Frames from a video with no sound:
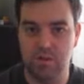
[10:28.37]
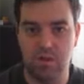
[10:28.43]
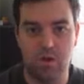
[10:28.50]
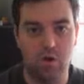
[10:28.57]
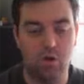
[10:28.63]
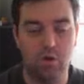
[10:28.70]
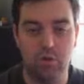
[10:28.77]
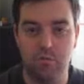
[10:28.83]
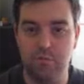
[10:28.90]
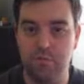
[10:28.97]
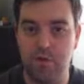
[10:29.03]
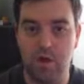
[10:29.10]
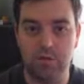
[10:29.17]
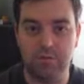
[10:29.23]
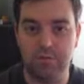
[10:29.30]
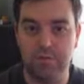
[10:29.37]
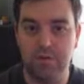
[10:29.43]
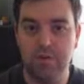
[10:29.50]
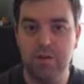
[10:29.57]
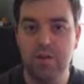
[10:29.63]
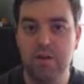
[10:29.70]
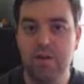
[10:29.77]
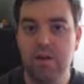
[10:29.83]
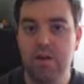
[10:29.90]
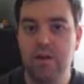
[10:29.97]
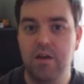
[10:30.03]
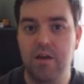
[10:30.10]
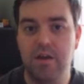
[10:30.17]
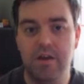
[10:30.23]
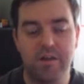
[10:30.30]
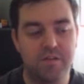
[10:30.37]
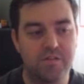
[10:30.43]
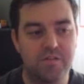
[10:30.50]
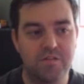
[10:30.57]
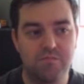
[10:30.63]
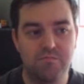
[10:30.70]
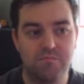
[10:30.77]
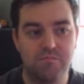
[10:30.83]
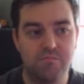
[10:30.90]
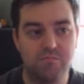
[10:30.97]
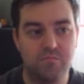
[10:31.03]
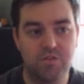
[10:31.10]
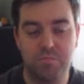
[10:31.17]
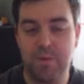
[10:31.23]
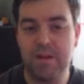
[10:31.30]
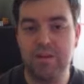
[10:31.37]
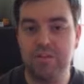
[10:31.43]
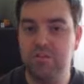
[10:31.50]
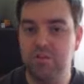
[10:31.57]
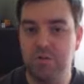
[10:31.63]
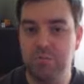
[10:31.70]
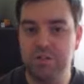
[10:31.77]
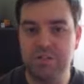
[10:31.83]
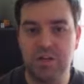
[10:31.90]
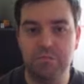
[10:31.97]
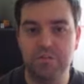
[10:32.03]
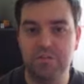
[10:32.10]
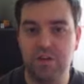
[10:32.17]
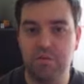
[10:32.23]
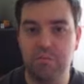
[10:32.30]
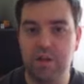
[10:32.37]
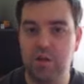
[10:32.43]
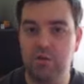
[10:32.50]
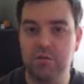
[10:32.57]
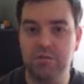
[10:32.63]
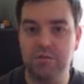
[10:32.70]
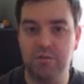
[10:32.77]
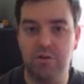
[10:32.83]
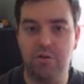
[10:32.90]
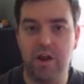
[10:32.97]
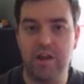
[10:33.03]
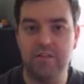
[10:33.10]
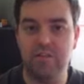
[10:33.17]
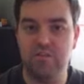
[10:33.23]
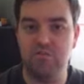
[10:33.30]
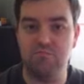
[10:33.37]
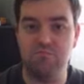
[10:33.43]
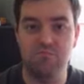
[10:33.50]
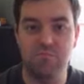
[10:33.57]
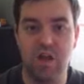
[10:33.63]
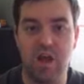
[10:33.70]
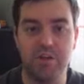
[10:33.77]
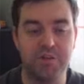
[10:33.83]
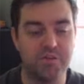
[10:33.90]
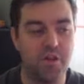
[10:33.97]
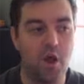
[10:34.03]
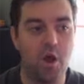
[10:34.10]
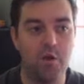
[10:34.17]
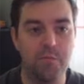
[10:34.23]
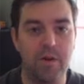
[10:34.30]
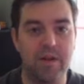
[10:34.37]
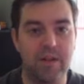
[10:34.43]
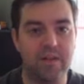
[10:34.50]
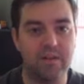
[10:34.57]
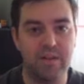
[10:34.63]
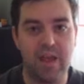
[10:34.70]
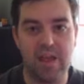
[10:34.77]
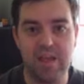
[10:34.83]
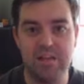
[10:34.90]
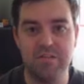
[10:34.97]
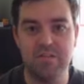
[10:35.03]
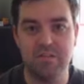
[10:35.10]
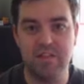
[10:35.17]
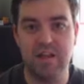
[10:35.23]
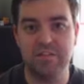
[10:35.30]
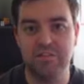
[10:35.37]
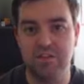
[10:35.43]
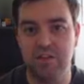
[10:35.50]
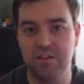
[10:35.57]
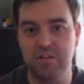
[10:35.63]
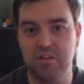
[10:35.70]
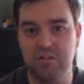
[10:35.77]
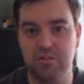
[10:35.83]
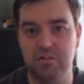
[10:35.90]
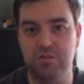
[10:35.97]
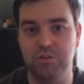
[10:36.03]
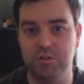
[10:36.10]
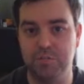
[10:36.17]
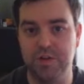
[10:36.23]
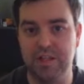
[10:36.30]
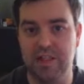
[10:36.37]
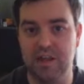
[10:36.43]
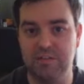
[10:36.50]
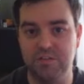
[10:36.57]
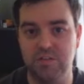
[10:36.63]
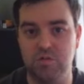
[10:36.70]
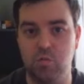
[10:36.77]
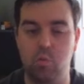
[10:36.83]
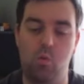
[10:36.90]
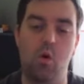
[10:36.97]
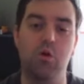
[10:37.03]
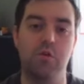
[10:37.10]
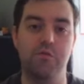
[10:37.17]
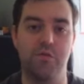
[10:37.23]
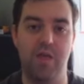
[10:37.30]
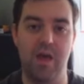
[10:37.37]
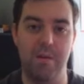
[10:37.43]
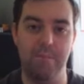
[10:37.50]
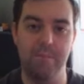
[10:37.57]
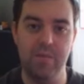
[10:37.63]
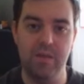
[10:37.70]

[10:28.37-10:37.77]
all unfold and spending so much time with so many awesome creators, and I just hope I can get into that circle and just be classed as one of them,